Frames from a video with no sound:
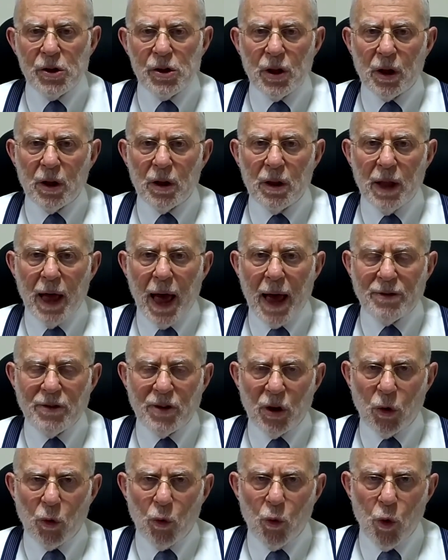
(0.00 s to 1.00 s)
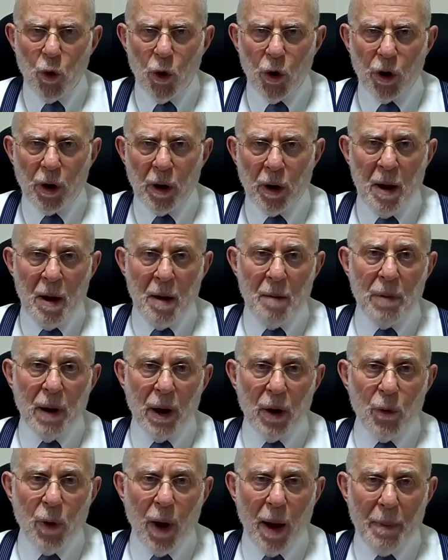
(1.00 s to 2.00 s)
the classic work by
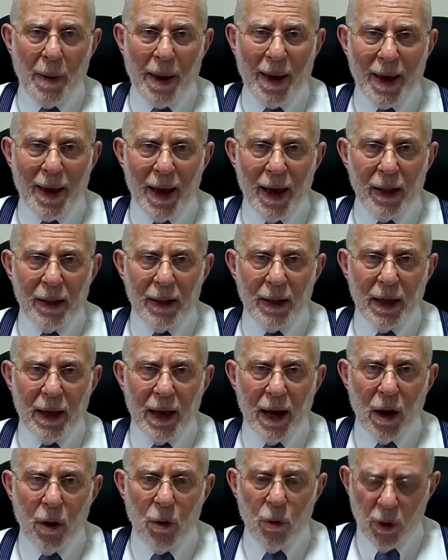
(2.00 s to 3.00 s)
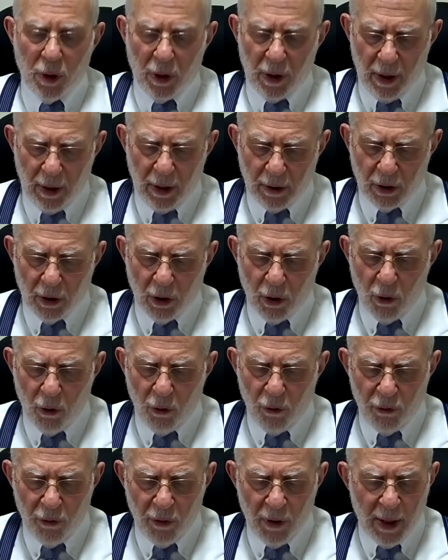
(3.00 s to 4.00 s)
Rabbi Eliyahu
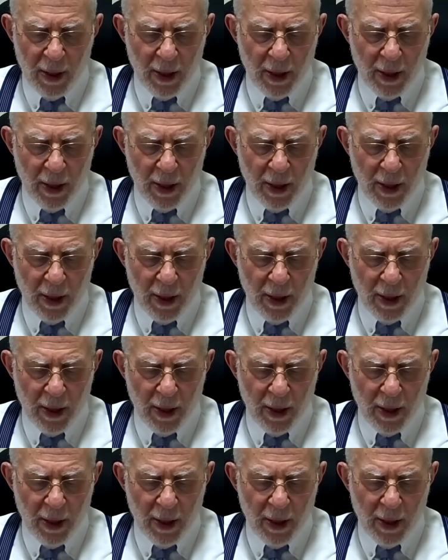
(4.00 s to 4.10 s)
Kitov,